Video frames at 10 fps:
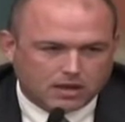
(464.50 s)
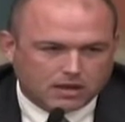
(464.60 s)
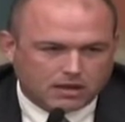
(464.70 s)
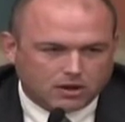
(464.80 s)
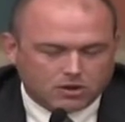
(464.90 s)

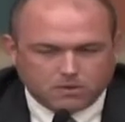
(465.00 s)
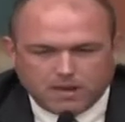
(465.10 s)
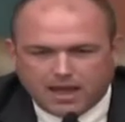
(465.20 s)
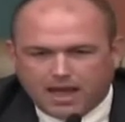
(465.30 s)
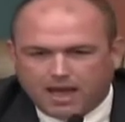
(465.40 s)
you know, you
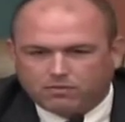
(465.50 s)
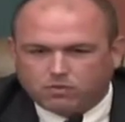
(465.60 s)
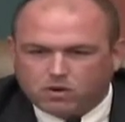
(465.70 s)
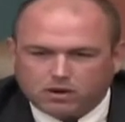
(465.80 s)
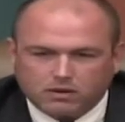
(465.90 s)
may have
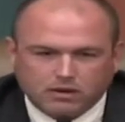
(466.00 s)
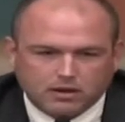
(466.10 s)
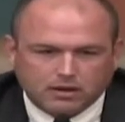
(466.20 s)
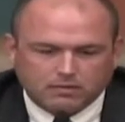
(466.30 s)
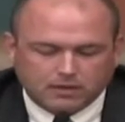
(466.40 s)
one or
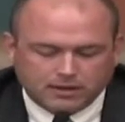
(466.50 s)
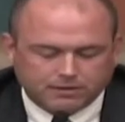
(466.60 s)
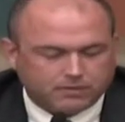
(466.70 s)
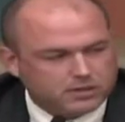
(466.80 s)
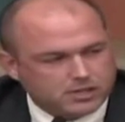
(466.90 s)
a different